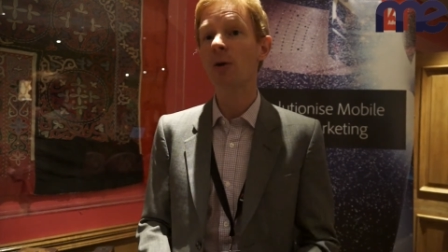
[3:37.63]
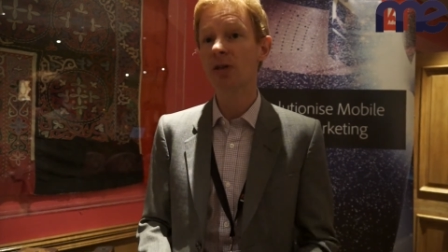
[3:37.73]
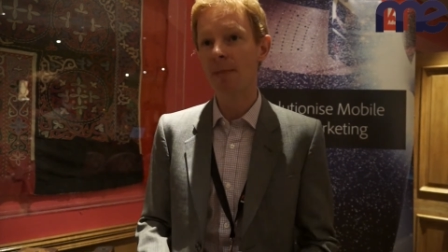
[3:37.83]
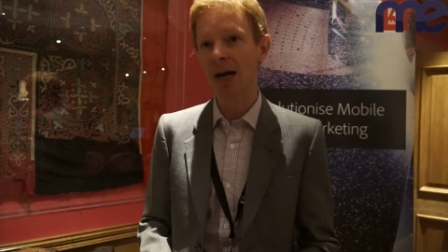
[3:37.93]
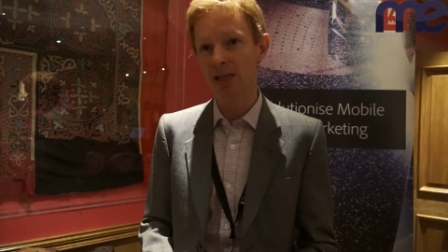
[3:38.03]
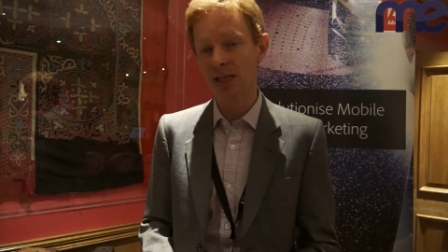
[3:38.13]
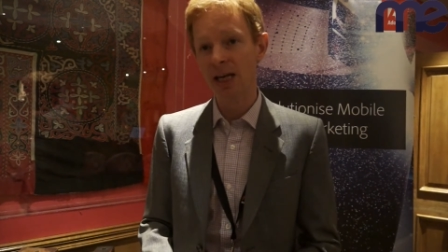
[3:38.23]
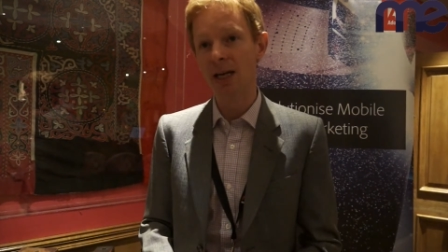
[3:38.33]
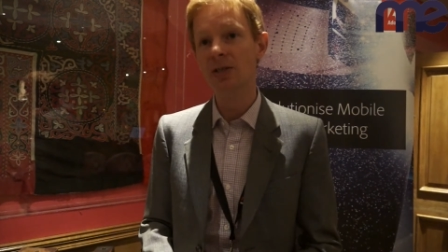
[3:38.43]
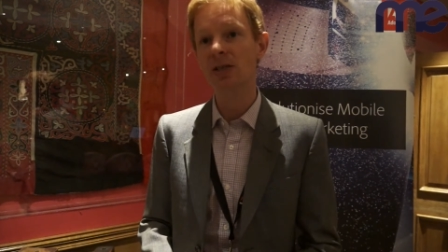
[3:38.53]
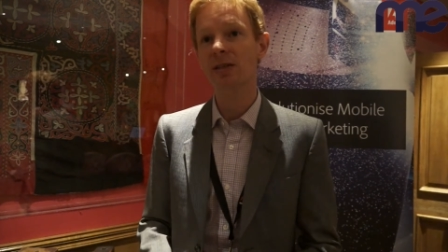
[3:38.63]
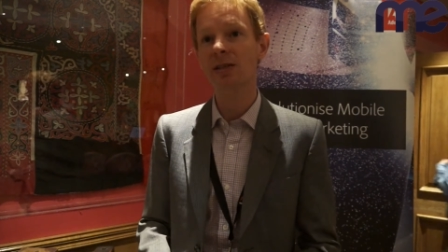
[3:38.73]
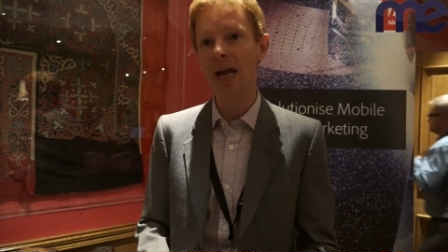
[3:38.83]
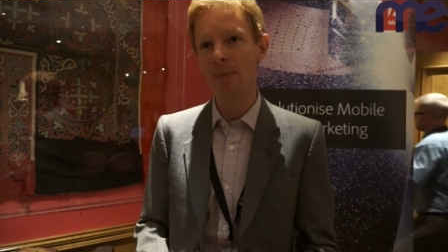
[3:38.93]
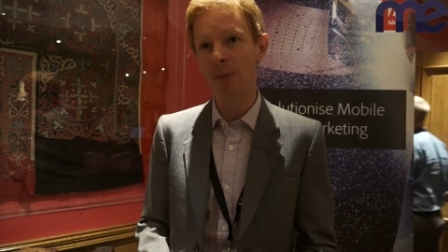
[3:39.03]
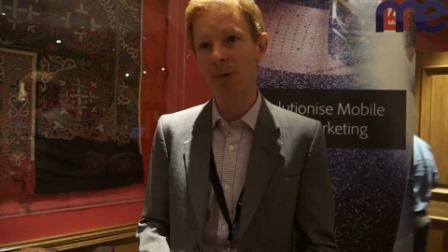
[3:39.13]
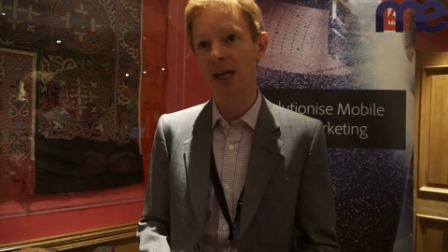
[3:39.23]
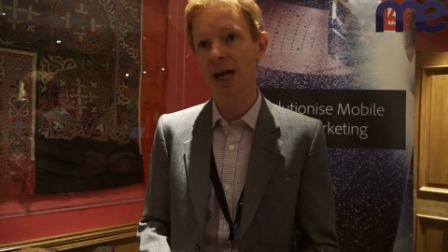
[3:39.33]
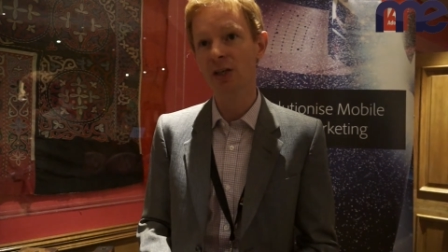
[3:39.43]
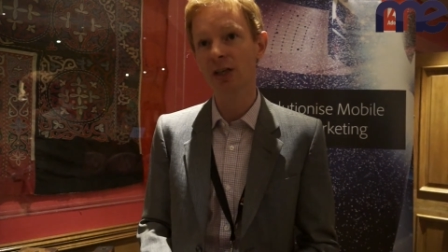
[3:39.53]
Audi magazine into the same
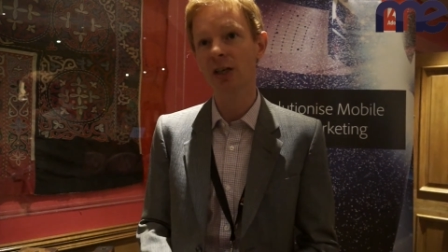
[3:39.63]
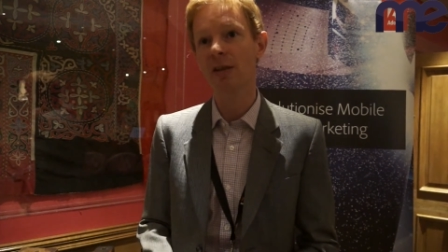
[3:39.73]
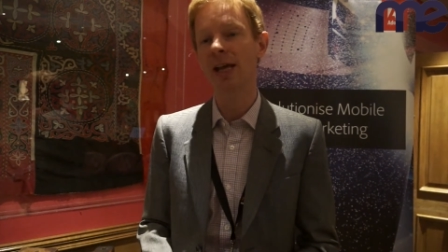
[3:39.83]
application.